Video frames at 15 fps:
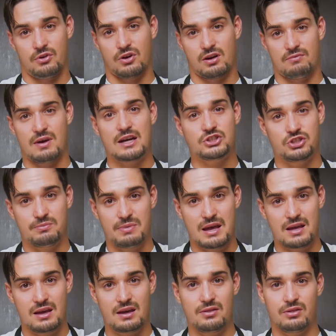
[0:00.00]
you're convection
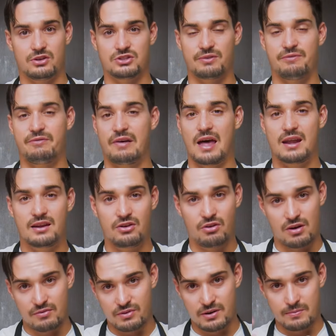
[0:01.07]
baking, there's a fan in
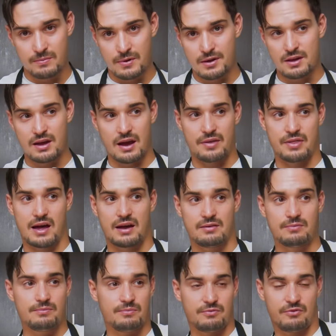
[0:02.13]
your oven, and
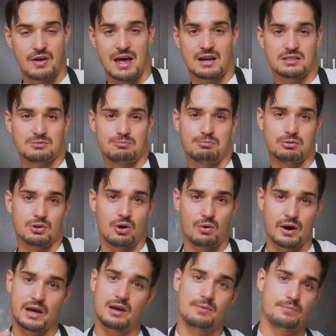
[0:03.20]
that fan is
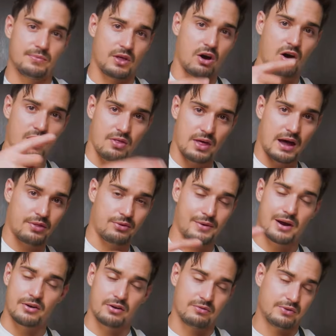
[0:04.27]
blowing that
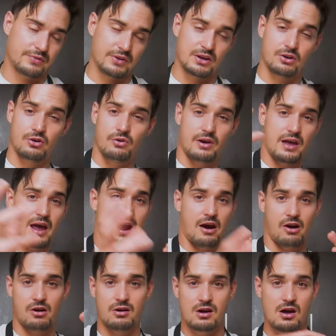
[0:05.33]
350 degree
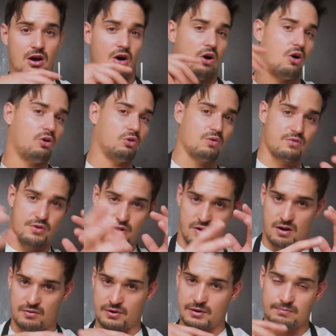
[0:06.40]
air all over
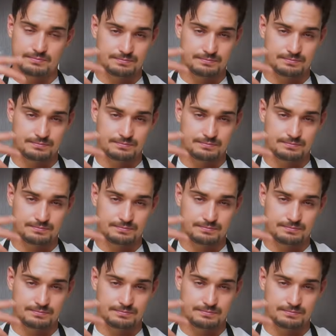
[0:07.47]
your oven,